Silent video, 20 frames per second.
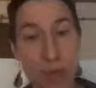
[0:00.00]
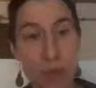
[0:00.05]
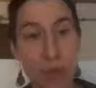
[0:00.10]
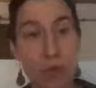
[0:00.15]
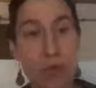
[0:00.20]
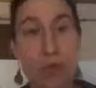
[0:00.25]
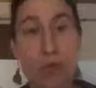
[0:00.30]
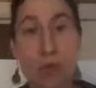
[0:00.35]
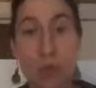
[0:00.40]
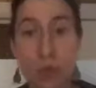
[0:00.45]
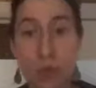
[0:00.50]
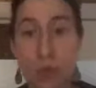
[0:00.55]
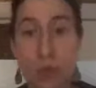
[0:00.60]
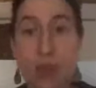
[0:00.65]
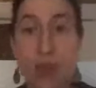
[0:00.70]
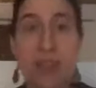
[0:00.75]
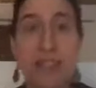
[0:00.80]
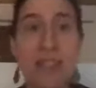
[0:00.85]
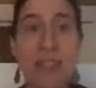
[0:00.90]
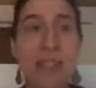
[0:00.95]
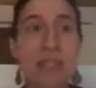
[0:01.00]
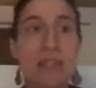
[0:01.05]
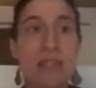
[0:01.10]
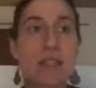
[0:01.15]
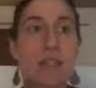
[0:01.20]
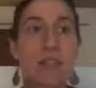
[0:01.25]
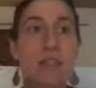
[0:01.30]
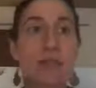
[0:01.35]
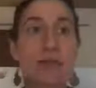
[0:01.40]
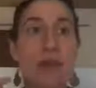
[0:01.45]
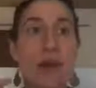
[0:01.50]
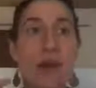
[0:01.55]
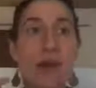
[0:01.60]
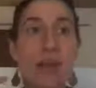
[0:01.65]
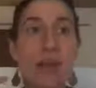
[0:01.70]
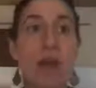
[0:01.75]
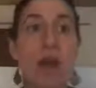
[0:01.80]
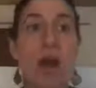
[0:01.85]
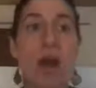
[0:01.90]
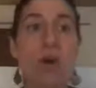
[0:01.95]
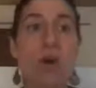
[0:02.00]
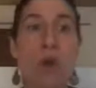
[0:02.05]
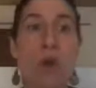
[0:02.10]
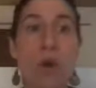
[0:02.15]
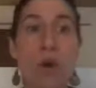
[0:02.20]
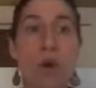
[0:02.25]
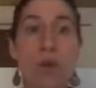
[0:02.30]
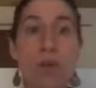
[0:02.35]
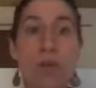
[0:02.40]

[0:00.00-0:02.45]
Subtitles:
or surrender or trust is to trust